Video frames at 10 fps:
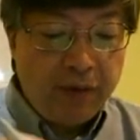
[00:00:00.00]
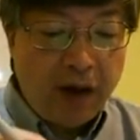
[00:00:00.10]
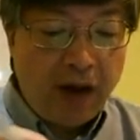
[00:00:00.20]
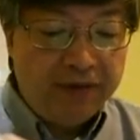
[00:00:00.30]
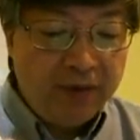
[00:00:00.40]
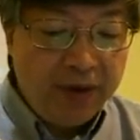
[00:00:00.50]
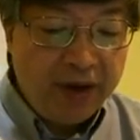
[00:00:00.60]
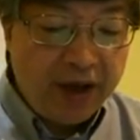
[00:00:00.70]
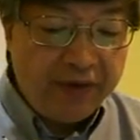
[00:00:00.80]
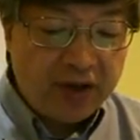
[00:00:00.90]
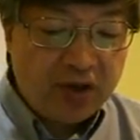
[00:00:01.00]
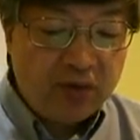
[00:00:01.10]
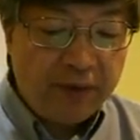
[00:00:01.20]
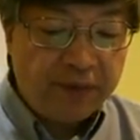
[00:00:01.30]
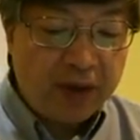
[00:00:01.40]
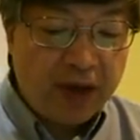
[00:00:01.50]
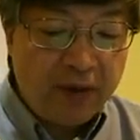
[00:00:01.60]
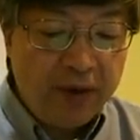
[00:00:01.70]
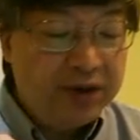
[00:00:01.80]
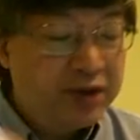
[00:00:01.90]
After we get this one,
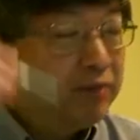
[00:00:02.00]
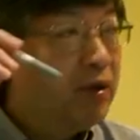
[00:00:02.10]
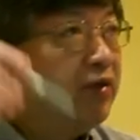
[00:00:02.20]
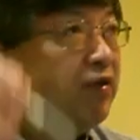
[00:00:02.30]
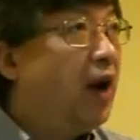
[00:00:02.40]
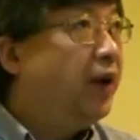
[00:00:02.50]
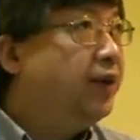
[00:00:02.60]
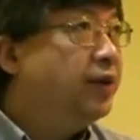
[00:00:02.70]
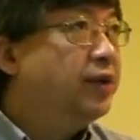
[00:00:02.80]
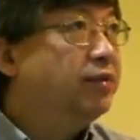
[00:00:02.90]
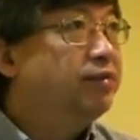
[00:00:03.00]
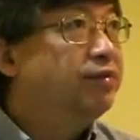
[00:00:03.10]
can we simplify it